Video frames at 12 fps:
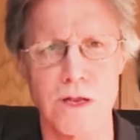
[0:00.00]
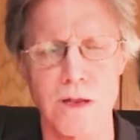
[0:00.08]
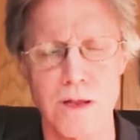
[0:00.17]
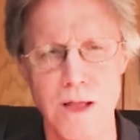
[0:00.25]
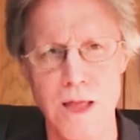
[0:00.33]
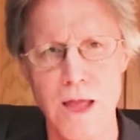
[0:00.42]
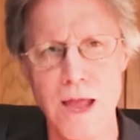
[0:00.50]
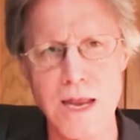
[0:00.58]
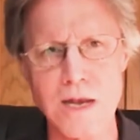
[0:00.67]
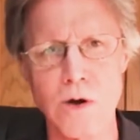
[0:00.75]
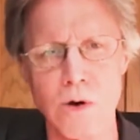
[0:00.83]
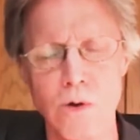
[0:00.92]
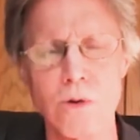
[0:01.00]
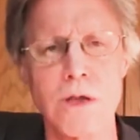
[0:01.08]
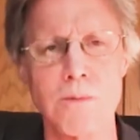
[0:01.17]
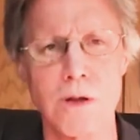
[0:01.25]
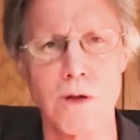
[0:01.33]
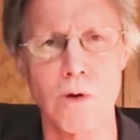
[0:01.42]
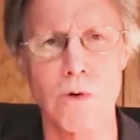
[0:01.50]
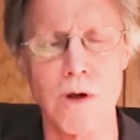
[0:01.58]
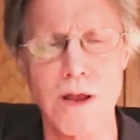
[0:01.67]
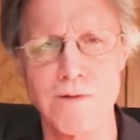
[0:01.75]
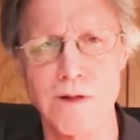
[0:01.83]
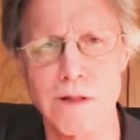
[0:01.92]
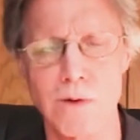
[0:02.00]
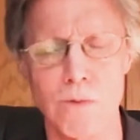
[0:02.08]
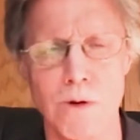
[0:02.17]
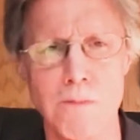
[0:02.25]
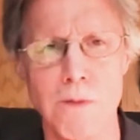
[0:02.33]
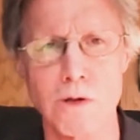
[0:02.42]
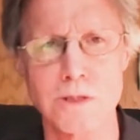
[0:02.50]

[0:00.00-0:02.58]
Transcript: a neurochemical craving that we're